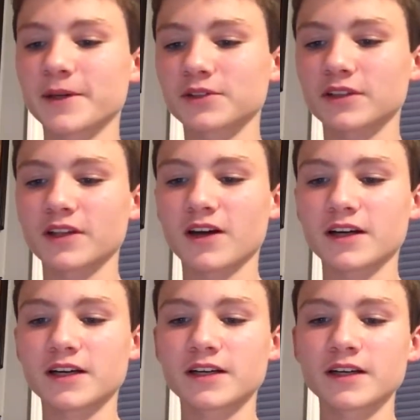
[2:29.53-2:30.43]
about the
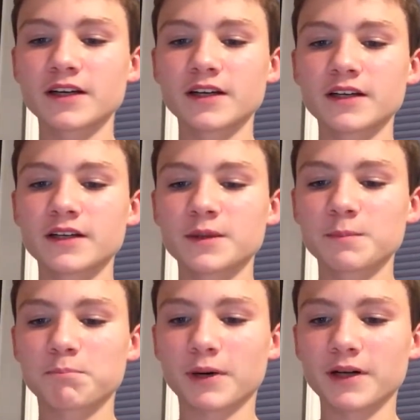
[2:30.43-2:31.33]
luck,
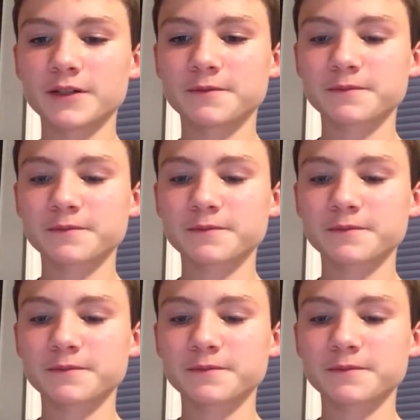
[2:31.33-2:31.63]
but